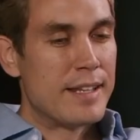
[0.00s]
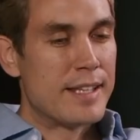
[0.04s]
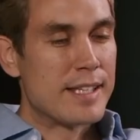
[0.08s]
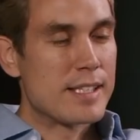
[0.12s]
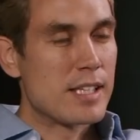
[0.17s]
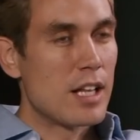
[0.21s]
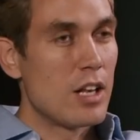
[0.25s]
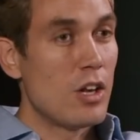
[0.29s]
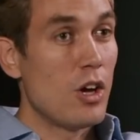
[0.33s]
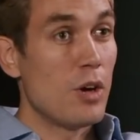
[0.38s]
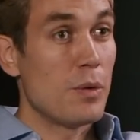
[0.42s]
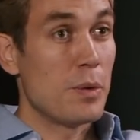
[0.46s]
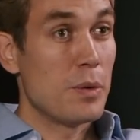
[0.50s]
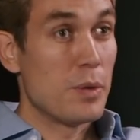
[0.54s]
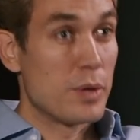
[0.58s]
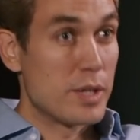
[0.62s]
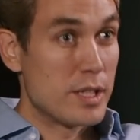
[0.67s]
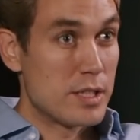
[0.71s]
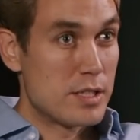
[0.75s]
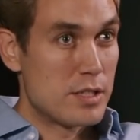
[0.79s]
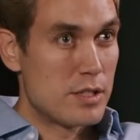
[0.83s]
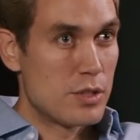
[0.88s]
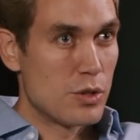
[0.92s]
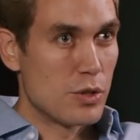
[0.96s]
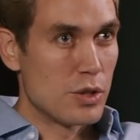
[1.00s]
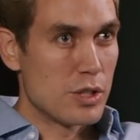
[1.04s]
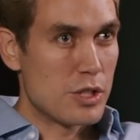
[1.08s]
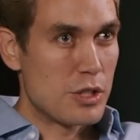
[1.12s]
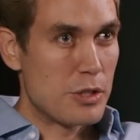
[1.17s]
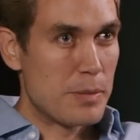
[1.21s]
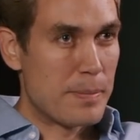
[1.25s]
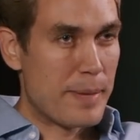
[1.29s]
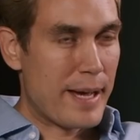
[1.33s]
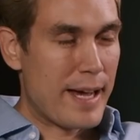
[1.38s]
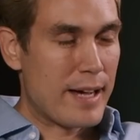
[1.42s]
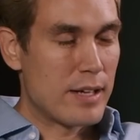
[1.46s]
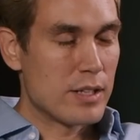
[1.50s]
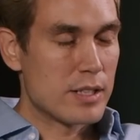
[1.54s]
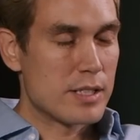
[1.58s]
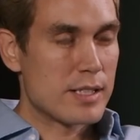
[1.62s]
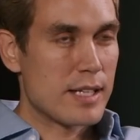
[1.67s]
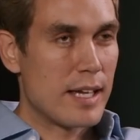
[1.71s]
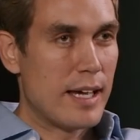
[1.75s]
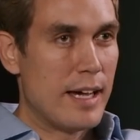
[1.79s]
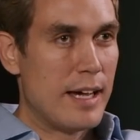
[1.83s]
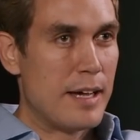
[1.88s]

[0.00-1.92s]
There's a lot we want to talk to you about.